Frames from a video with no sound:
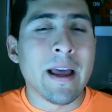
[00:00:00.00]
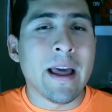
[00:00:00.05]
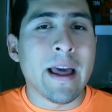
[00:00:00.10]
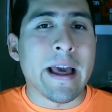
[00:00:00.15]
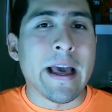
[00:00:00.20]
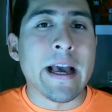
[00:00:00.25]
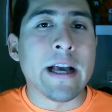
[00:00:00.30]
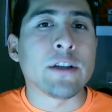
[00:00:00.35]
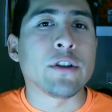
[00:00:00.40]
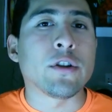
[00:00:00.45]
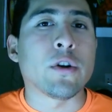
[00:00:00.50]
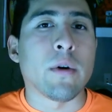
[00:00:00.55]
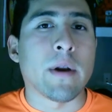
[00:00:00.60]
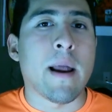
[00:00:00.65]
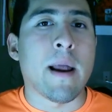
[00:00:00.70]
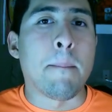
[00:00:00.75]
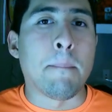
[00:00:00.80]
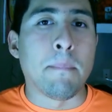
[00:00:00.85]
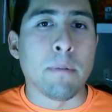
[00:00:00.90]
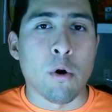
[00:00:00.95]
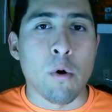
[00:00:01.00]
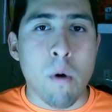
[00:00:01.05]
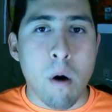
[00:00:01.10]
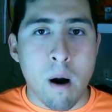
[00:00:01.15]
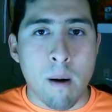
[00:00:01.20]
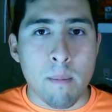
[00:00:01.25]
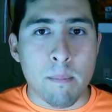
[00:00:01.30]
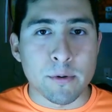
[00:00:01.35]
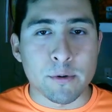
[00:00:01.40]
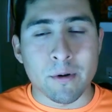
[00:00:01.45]
it's gonna blow
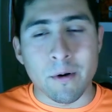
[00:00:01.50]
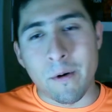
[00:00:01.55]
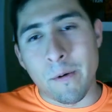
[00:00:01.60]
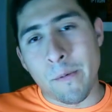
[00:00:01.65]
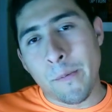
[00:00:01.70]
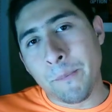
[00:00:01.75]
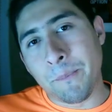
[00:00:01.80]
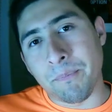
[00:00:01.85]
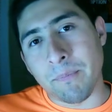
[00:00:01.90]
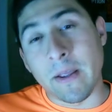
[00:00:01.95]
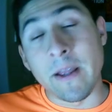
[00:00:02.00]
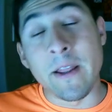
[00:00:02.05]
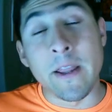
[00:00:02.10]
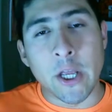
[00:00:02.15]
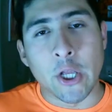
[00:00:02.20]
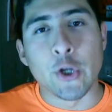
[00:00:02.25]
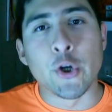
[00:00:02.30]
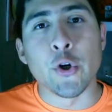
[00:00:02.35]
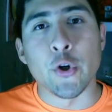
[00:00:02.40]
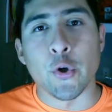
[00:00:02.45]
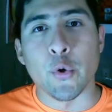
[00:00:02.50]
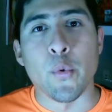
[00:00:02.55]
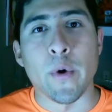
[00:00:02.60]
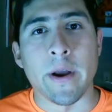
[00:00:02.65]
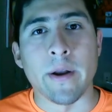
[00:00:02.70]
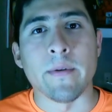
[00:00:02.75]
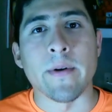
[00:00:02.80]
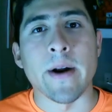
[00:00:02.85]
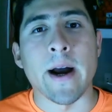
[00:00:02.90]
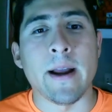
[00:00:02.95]
up so in the good way
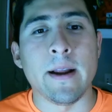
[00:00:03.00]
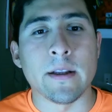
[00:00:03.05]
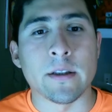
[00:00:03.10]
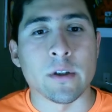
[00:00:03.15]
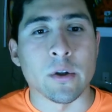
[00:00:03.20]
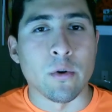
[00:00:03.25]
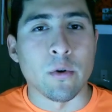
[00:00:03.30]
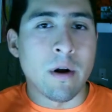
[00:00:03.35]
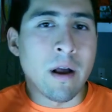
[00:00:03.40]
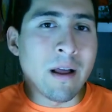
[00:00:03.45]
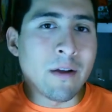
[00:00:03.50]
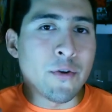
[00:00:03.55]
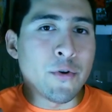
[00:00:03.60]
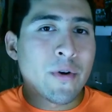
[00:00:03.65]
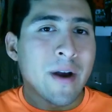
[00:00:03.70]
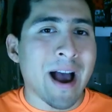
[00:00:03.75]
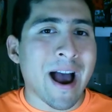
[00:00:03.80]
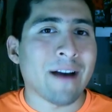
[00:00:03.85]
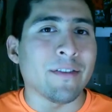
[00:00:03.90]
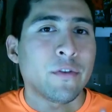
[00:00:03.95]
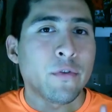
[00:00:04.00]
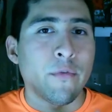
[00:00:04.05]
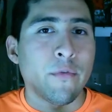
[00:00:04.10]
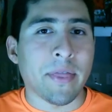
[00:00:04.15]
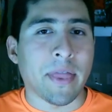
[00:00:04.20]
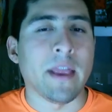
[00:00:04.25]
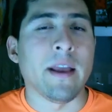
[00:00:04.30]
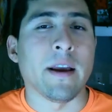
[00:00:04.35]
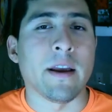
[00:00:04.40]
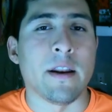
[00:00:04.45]
right so you have to be
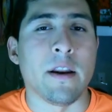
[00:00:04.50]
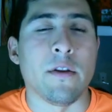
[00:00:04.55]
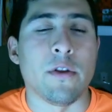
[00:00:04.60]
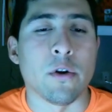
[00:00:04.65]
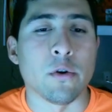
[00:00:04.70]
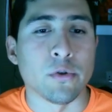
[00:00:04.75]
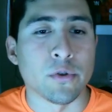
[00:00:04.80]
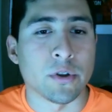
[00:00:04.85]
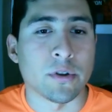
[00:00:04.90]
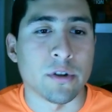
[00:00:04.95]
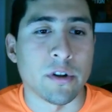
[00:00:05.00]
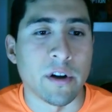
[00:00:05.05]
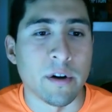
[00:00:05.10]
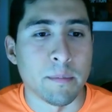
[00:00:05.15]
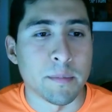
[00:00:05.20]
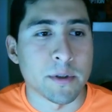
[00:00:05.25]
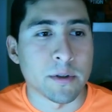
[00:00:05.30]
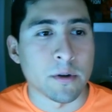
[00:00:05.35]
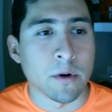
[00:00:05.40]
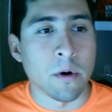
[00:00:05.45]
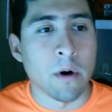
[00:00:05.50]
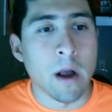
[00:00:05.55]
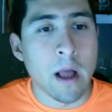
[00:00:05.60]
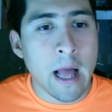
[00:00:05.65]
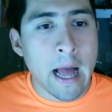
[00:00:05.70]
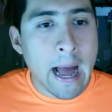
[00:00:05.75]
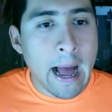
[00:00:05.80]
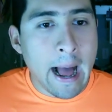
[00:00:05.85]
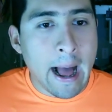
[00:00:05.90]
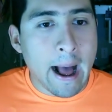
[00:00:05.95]
thinking in those terms so
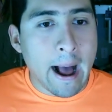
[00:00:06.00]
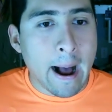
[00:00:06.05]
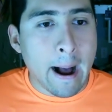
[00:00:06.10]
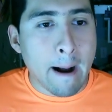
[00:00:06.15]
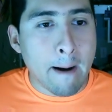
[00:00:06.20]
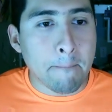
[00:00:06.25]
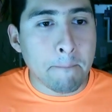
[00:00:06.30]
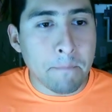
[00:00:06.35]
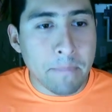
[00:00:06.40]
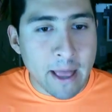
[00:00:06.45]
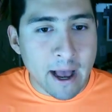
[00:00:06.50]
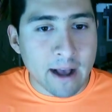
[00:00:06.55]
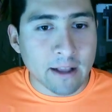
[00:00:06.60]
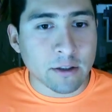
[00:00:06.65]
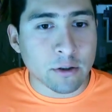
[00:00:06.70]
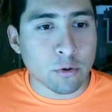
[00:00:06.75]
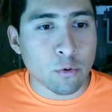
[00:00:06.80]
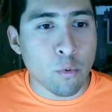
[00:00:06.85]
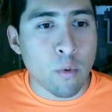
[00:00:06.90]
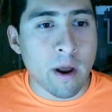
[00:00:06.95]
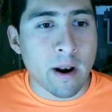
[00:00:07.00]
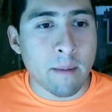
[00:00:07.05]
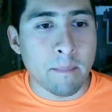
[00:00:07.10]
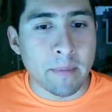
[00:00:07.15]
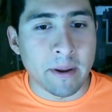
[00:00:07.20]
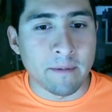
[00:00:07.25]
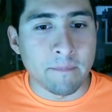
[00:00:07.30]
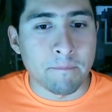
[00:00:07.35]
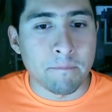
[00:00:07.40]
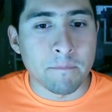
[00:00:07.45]
um, that's what i
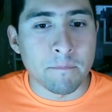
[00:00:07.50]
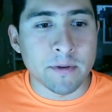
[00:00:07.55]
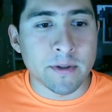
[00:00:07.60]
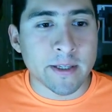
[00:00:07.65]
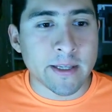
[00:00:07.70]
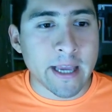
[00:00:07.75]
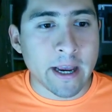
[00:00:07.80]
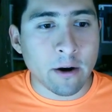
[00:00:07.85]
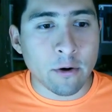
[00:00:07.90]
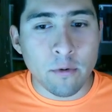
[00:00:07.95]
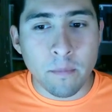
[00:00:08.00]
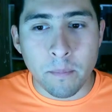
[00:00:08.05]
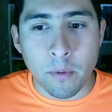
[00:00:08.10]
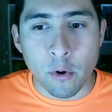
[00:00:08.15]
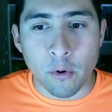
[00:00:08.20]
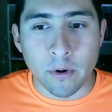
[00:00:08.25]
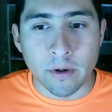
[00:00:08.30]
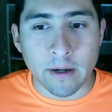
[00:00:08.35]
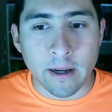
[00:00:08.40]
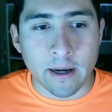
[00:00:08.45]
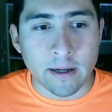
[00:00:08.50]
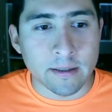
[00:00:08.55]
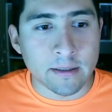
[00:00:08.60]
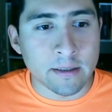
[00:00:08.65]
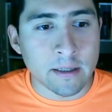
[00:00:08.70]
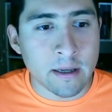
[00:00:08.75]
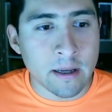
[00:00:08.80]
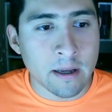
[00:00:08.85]
mean second point guys